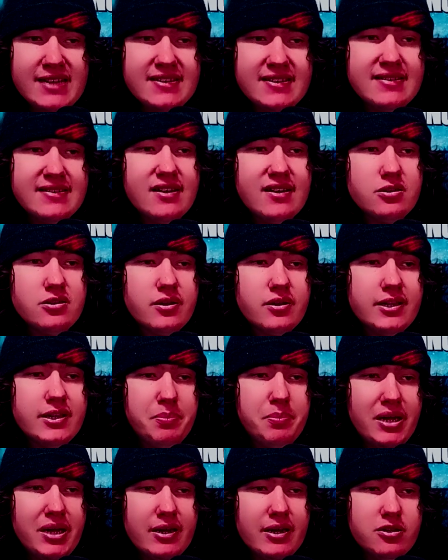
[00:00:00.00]
That's
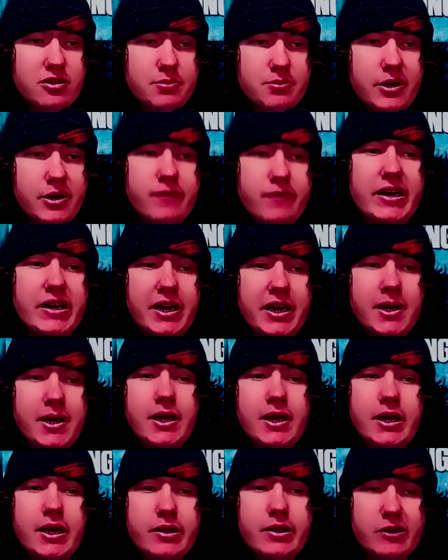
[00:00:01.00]
essentially the plot of the
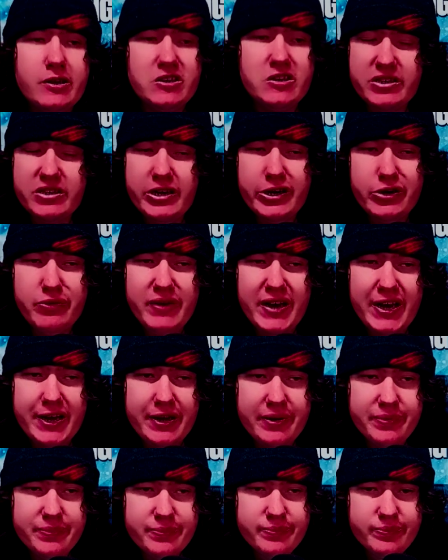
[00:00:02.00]
movie. There's
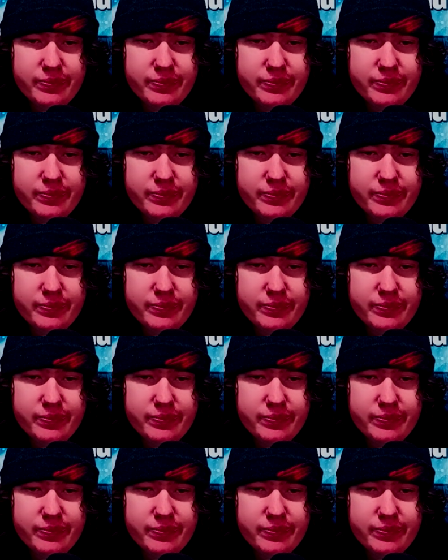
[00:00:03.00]
no